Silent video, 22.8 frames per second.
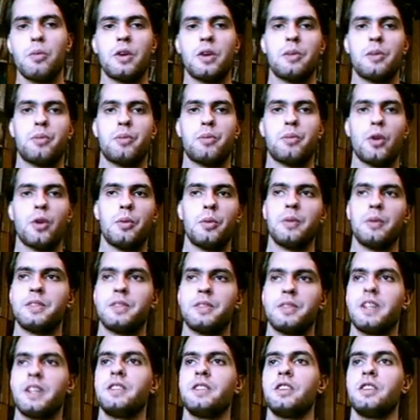
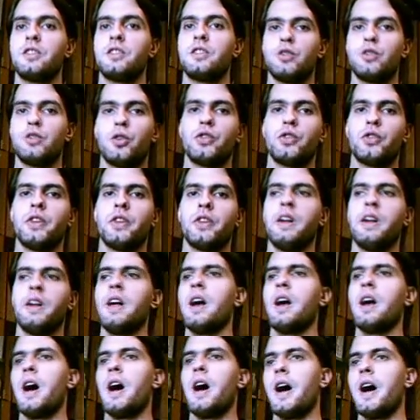problems and external.
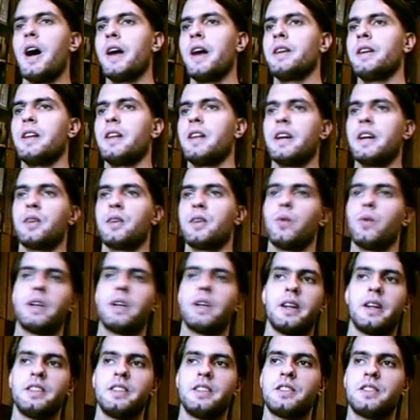I like
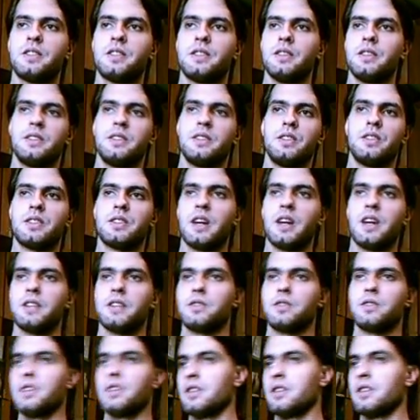when I
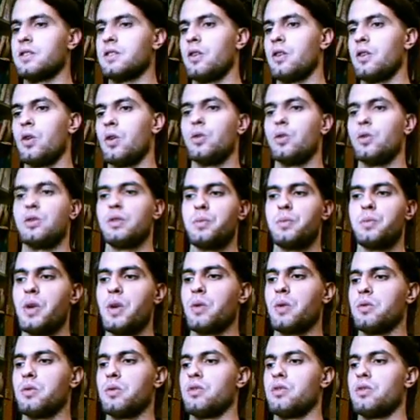discuss things or
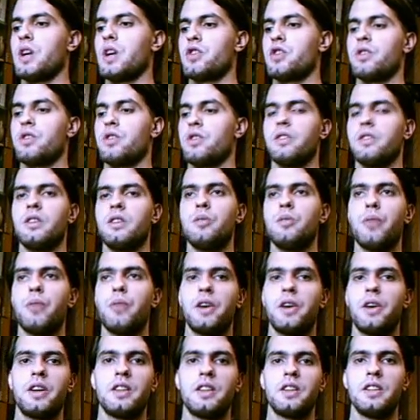speak with Russian
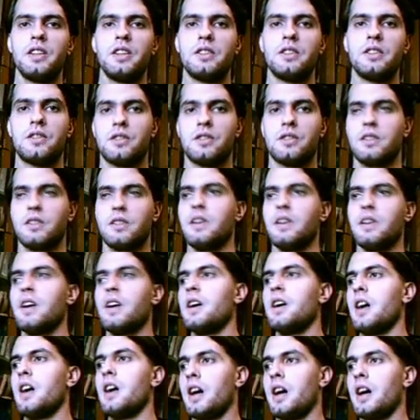imperialists,
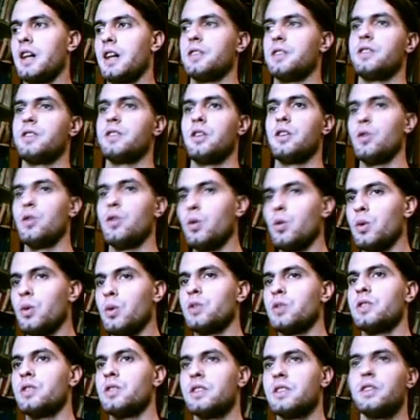I say, you
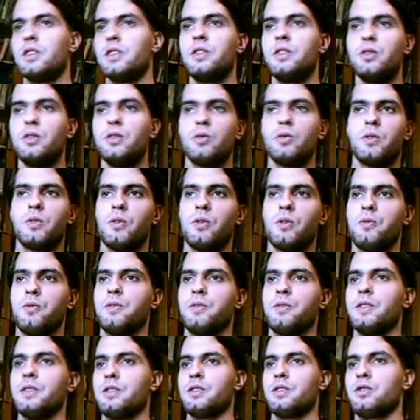want the renewal of
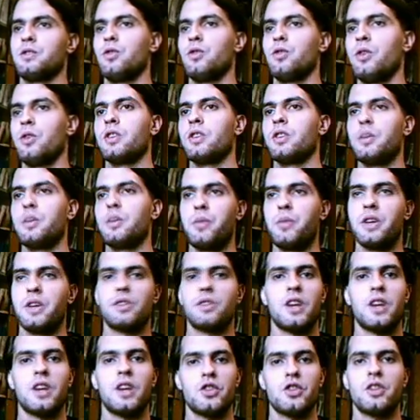a strong and
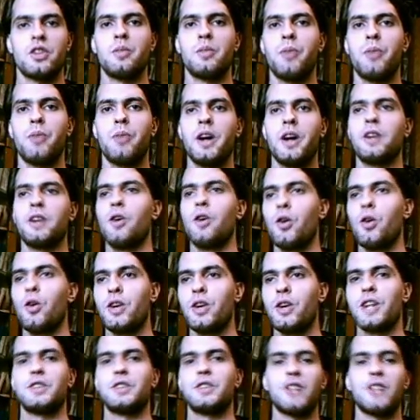big Russian empire?
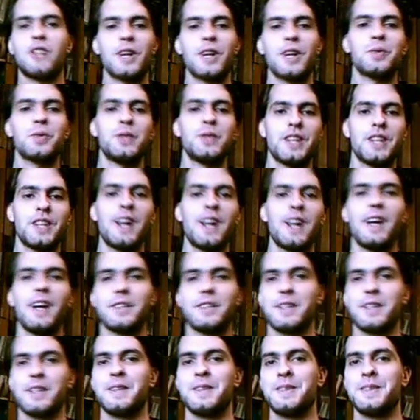Okay, start with
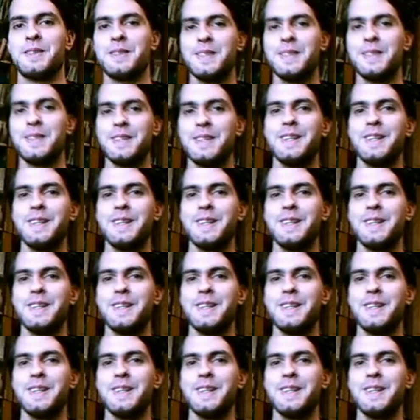Alaska.